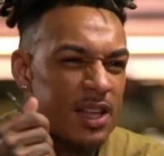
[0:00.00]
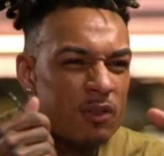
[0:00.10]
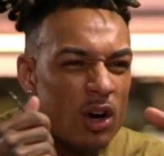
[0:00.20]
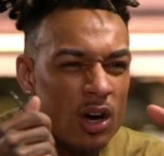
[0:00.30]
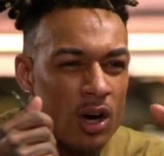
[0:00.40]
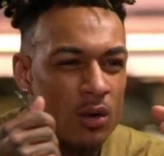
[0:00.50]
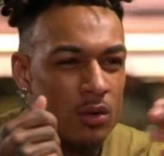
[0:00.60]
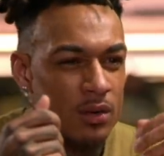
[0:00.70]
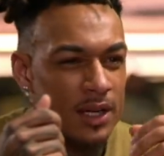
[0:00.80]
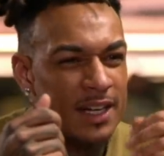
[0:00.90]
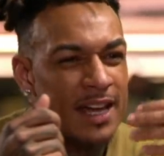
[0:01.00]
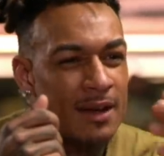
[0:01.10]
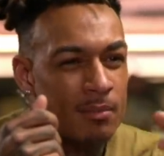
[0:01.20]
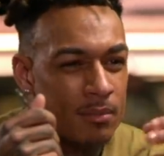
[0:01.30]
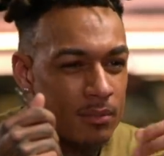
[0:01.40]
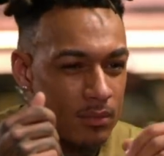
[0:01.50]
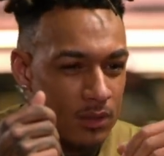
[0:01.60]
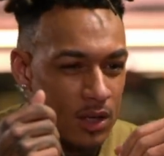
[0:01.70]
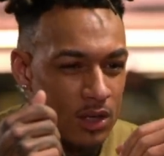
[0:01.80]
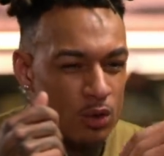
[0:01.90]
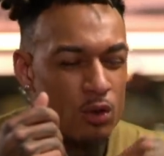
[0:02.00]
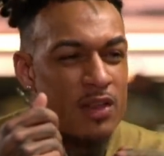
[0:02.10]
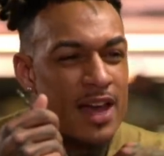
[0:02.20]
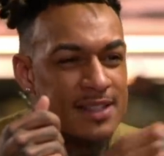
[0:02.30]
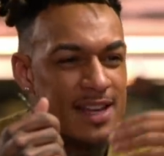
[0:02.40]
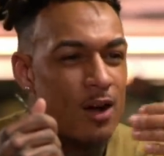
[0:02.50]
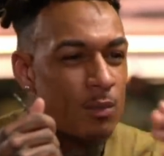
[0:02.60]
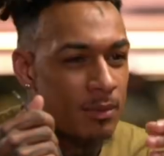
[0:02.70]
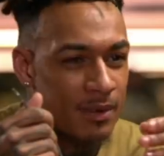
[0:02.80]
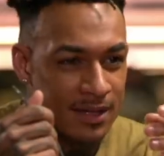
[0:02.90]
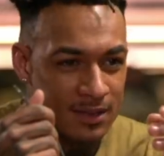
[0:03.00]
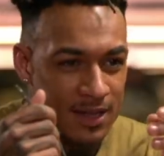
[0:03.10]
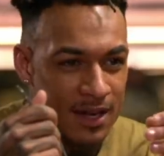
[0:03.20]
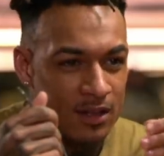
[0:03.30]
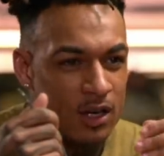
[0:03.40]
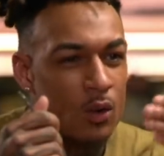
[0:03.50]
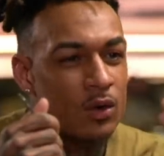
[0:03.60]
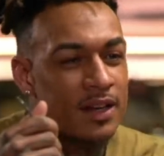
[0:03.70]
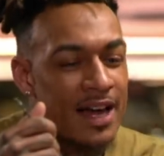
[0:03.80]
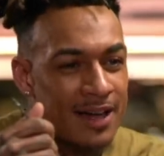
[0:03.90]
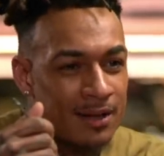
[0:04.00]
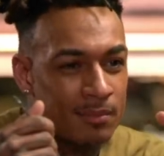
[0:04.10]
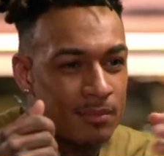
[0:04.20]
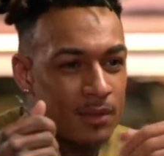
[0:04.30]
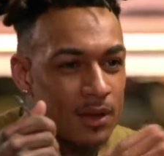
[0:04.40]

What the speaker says: they've got a goal and an aim. You're there to help them get to that goal and that aim.